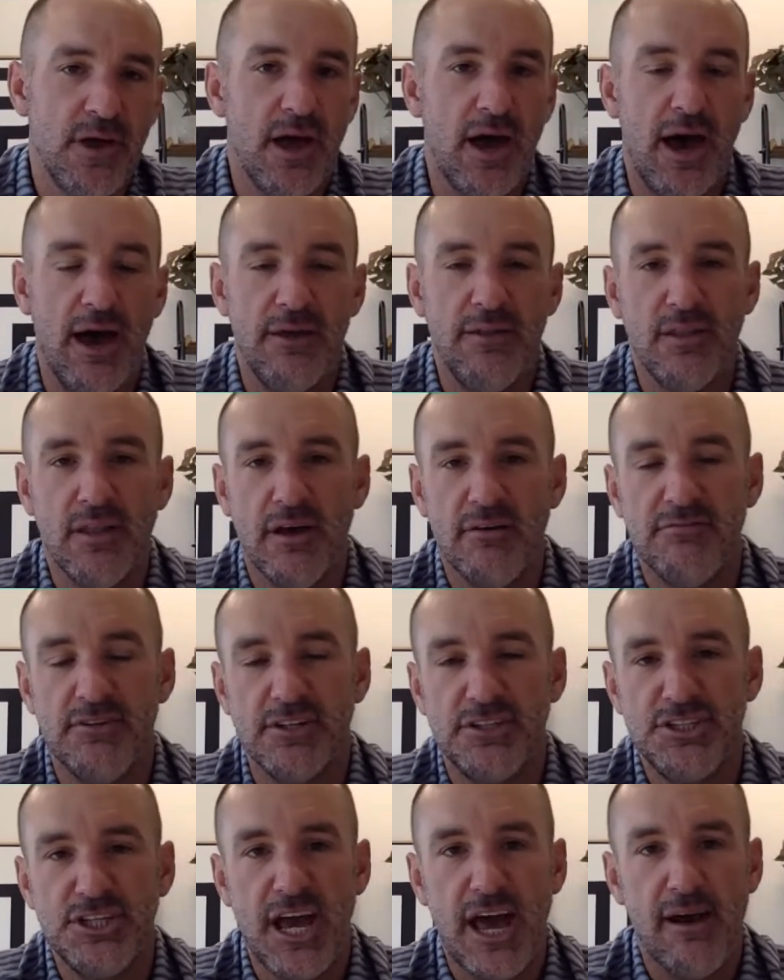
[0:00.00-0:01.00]
I'd love to
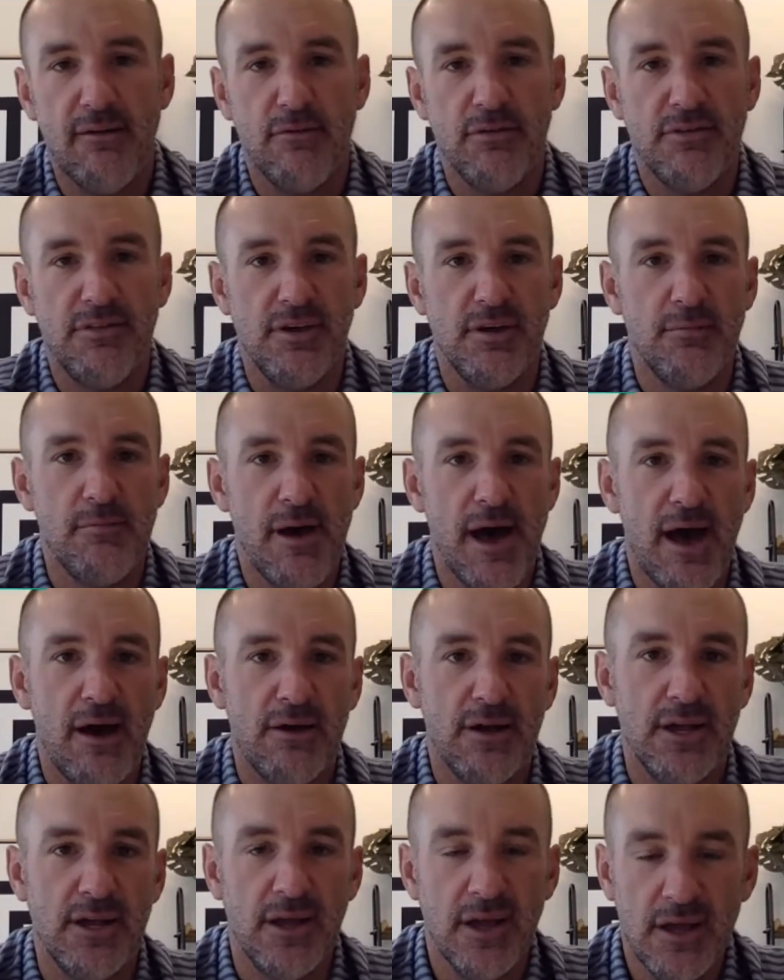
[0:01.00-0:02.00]
chat with you about
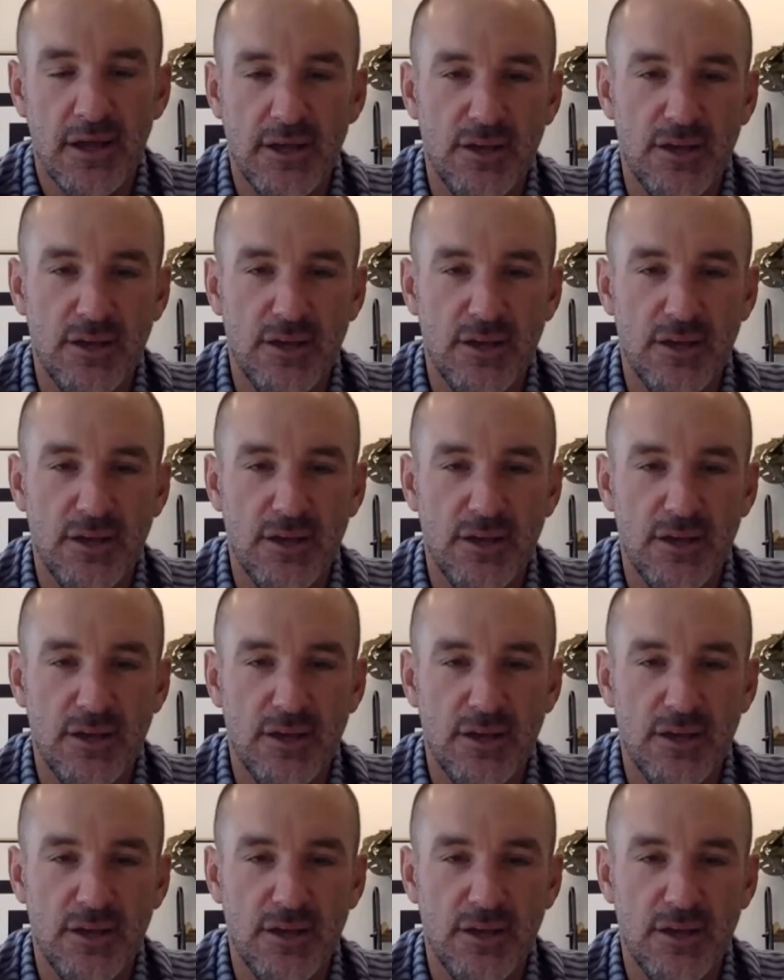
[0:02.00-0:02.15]
it.